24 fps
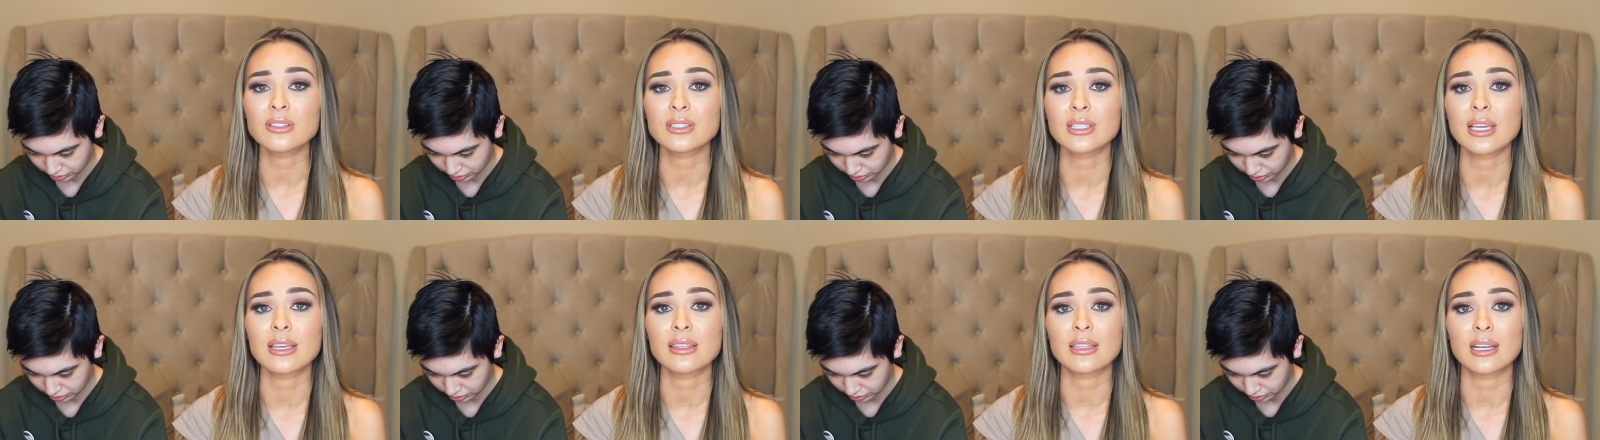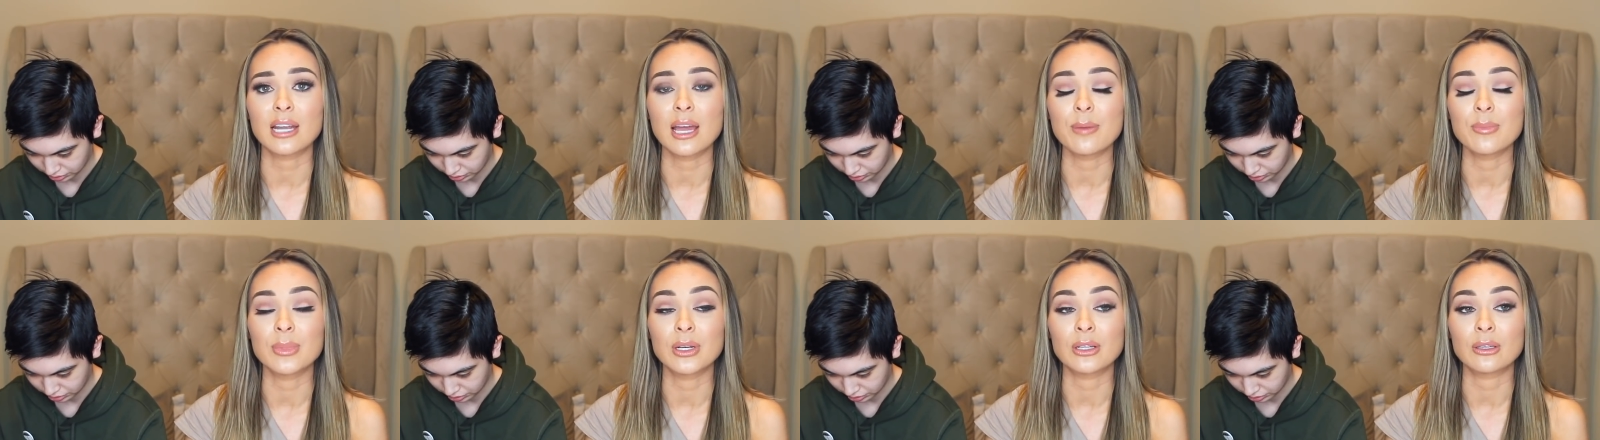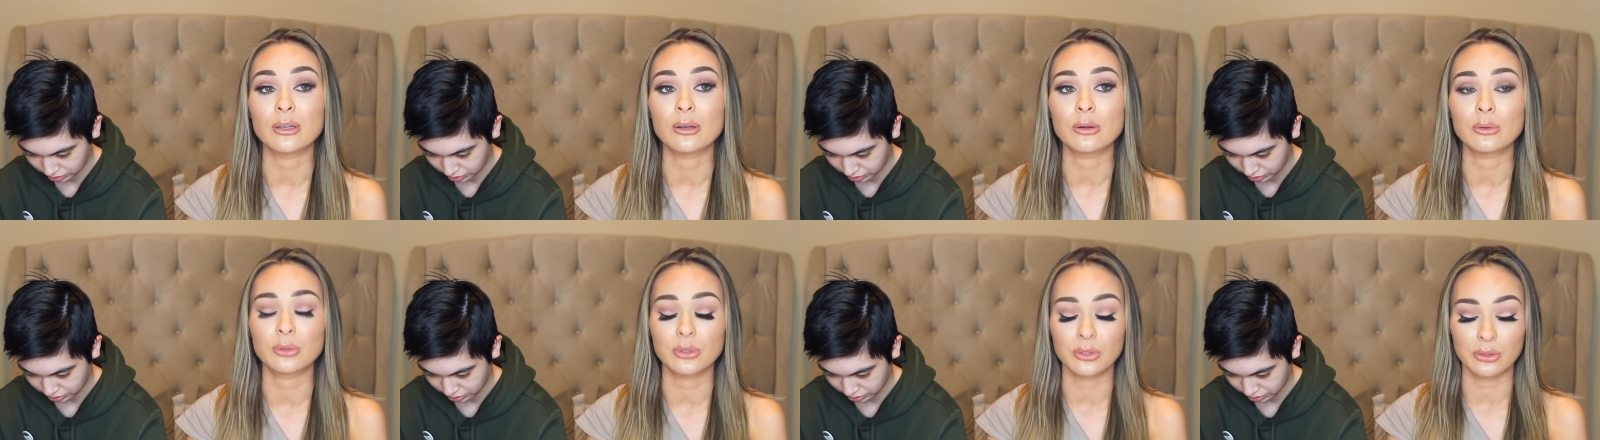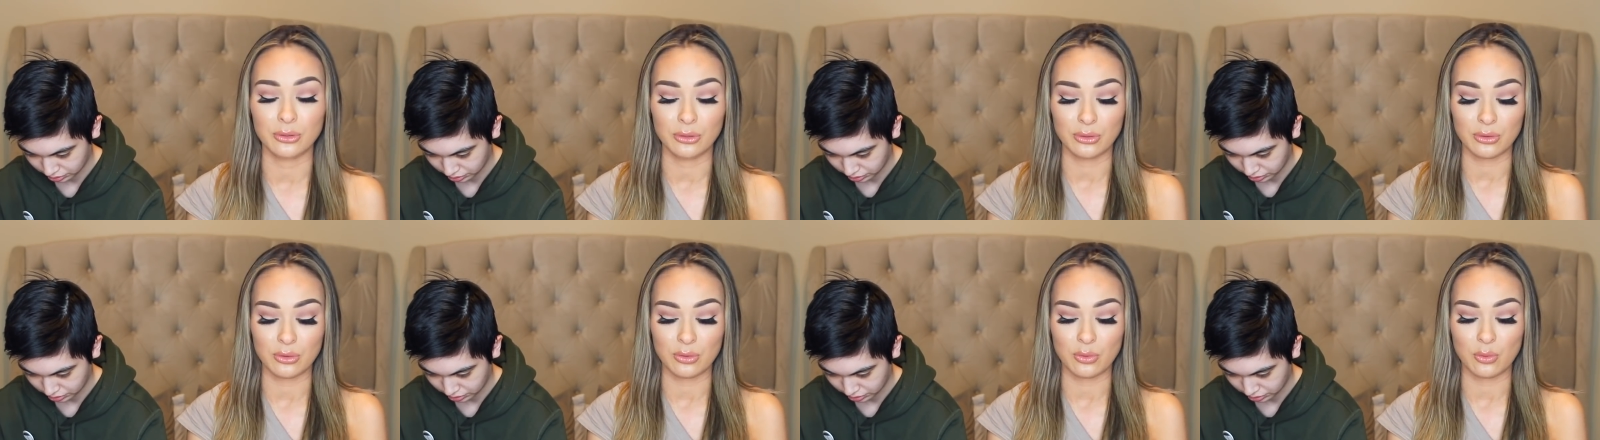Speaker 1: saying that I'm gonna go
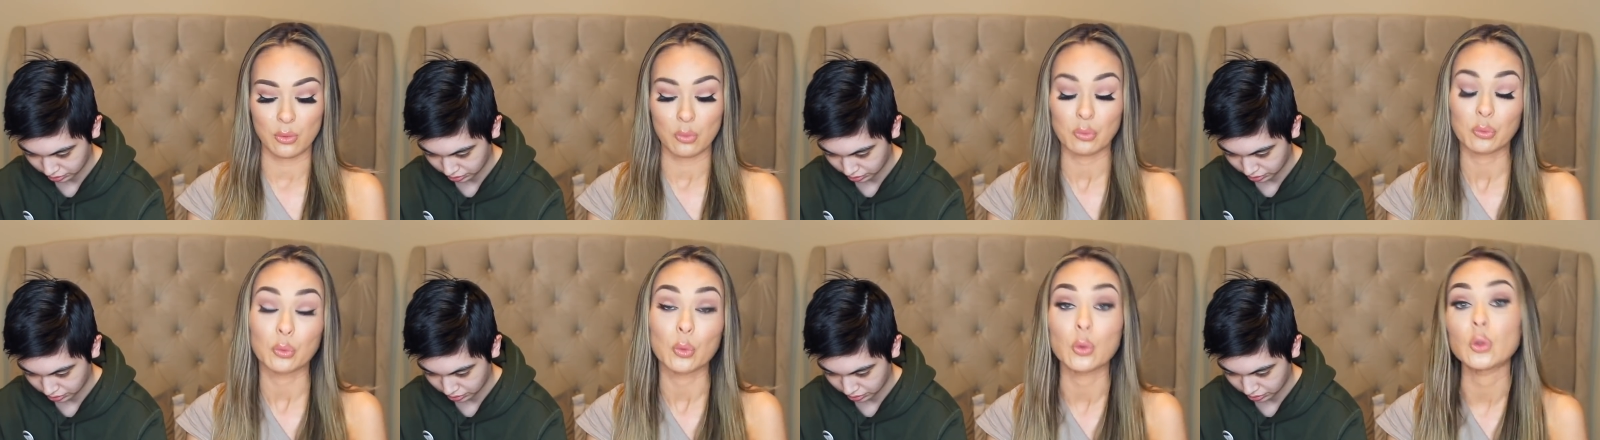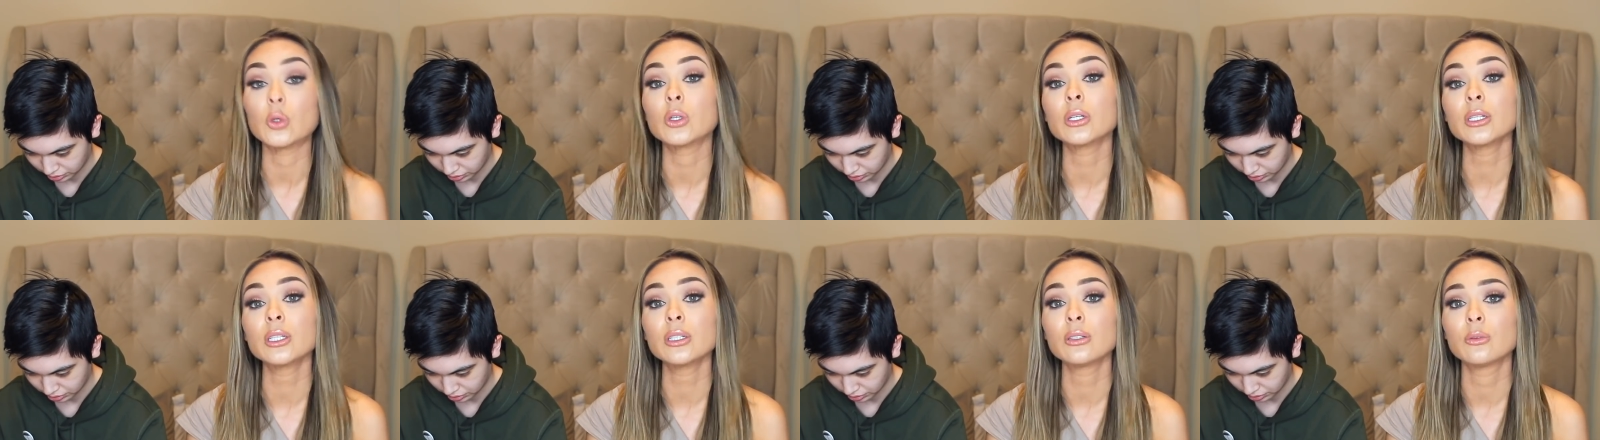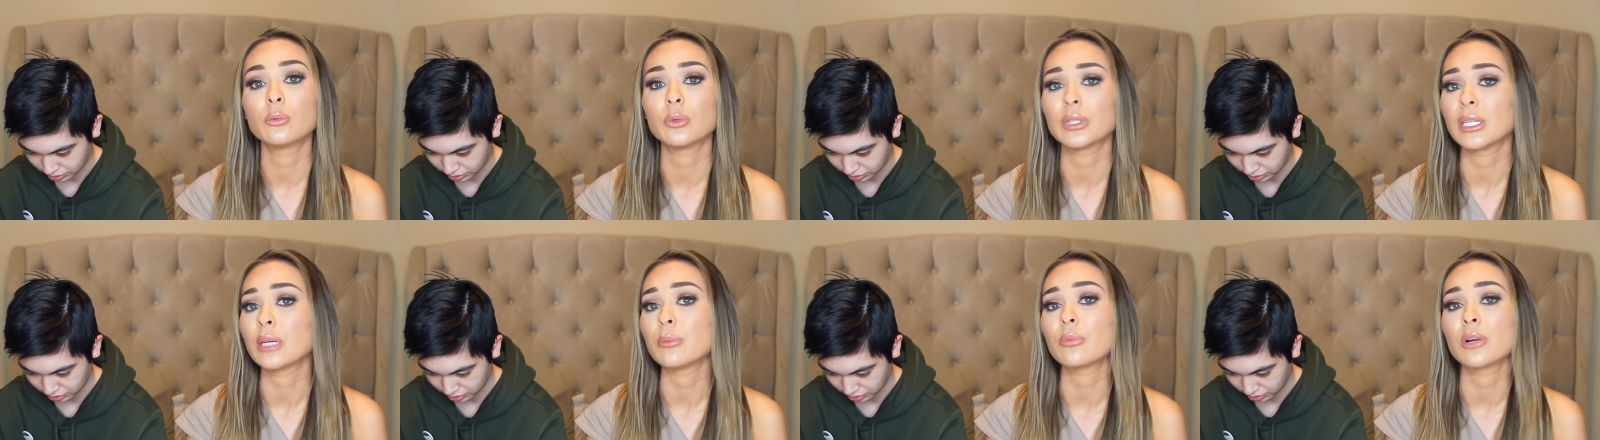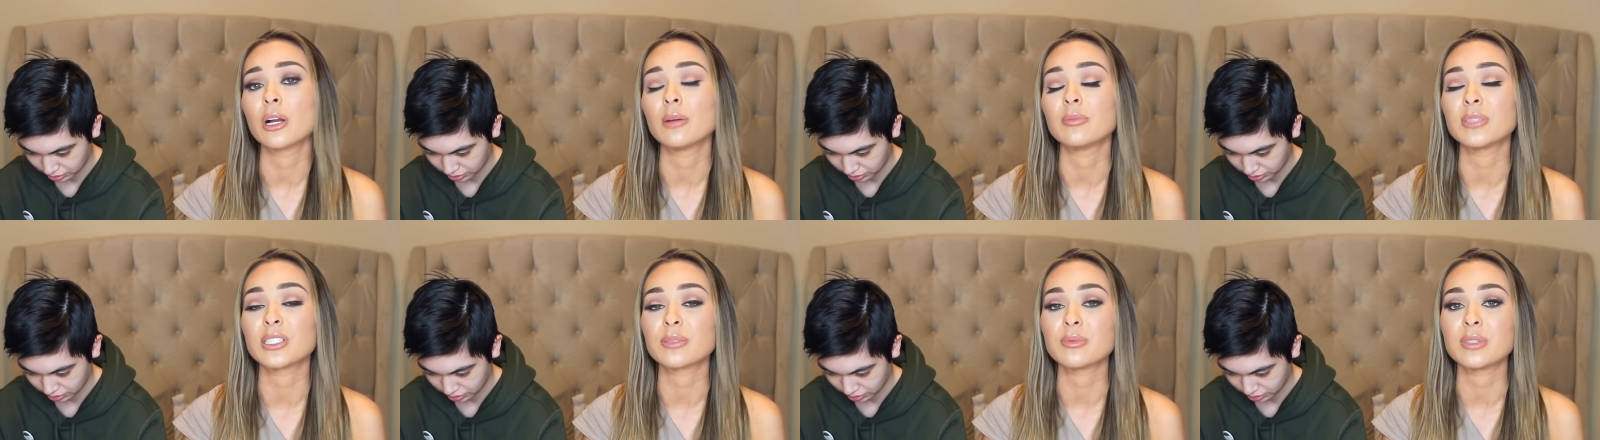to war when they
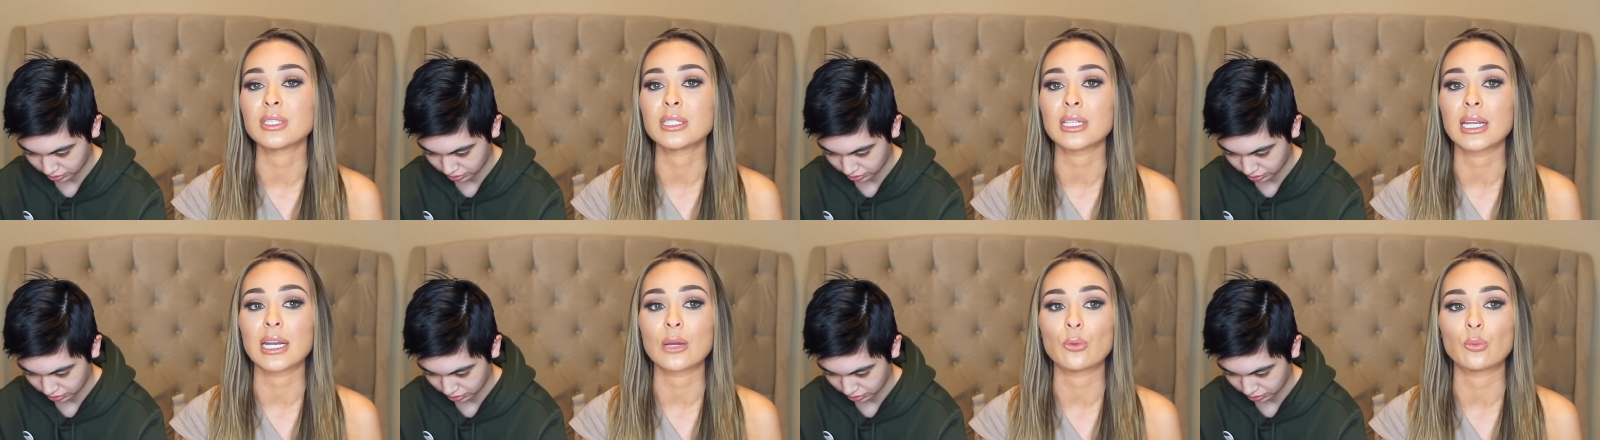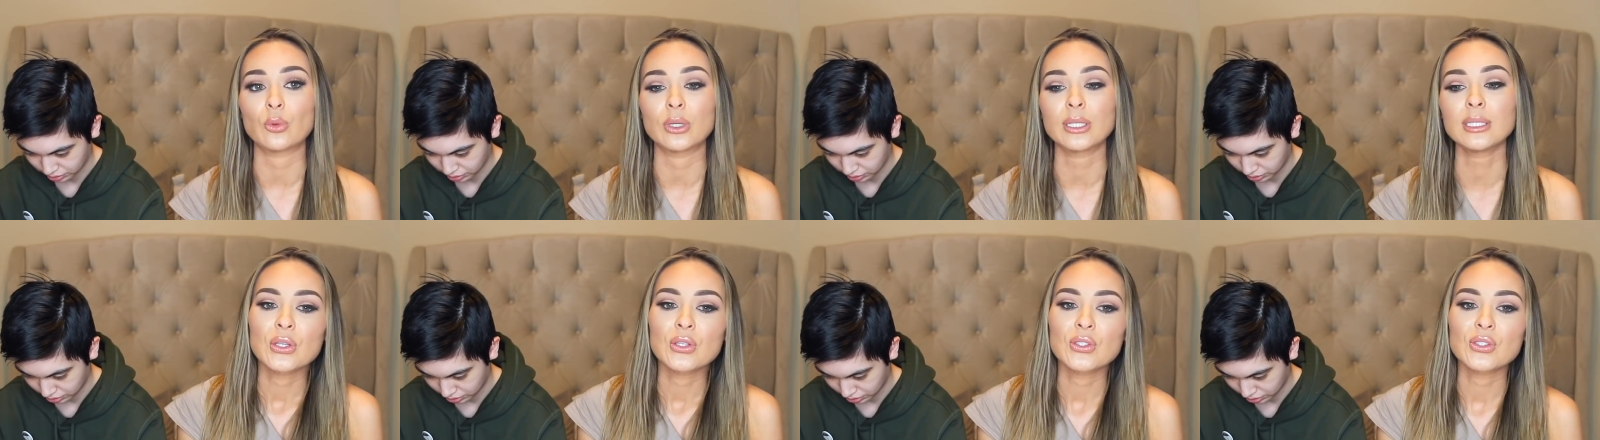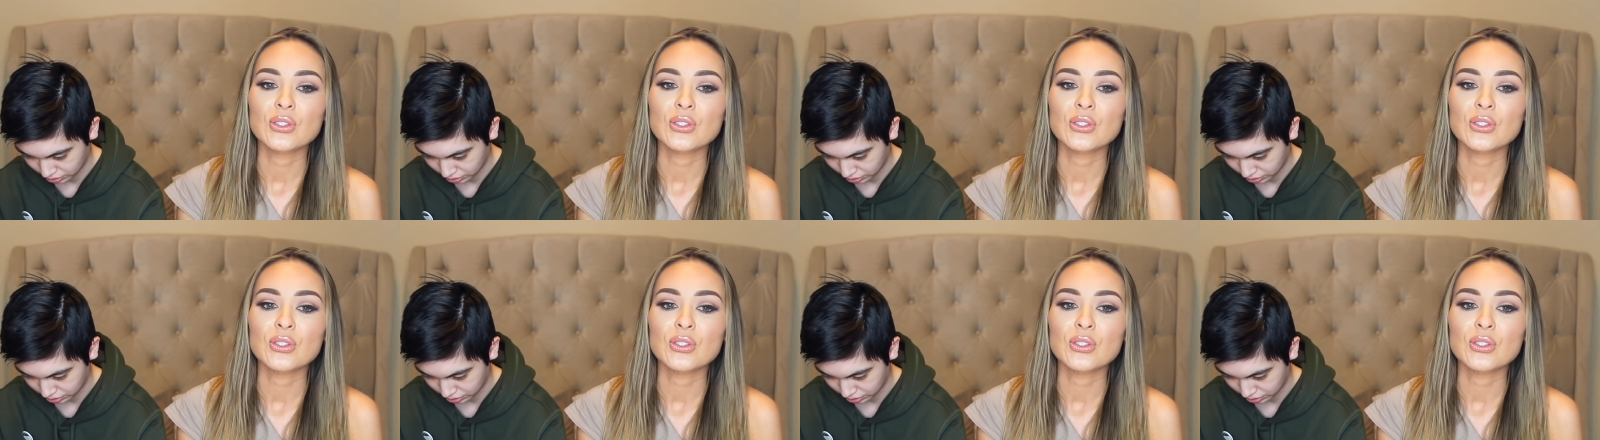promised me that I wouldn't.